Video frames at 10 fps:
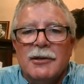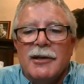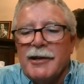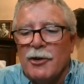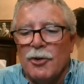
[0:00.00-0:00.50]

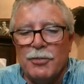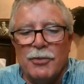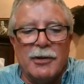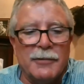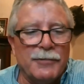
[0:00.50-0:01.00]
And I hope,
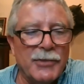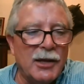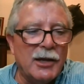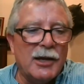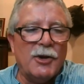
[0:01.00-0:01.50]
what,
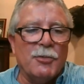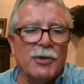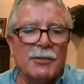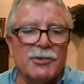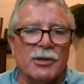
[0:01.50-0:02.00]
I hope
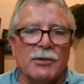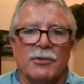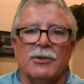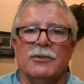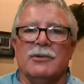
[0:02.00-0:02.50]
what I'm sharing
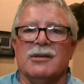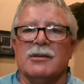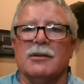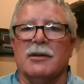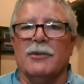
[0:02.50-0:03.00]
with you is
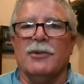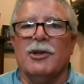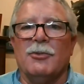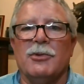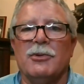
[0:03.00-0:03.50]
will
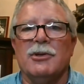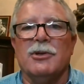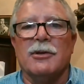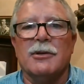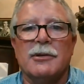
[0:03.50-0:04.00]
help you in
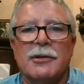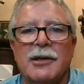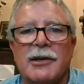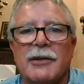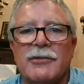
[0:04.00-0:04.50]
your
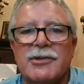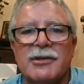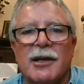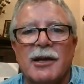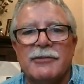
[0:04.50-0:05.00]
endeavors
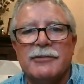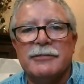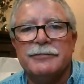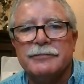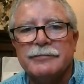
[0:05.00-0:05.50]
in life.
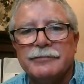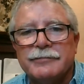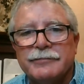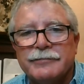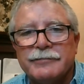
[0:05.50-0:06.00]
Oh
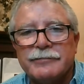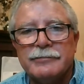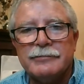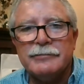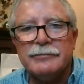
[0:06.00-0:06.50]
yeah, it
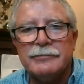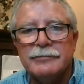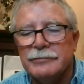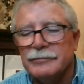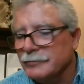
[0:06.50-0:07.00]
will. Of course,
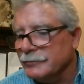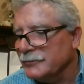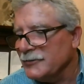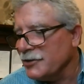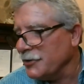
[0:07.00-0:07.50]

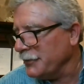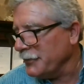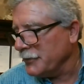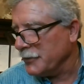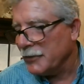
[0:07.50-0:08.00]
it so, is.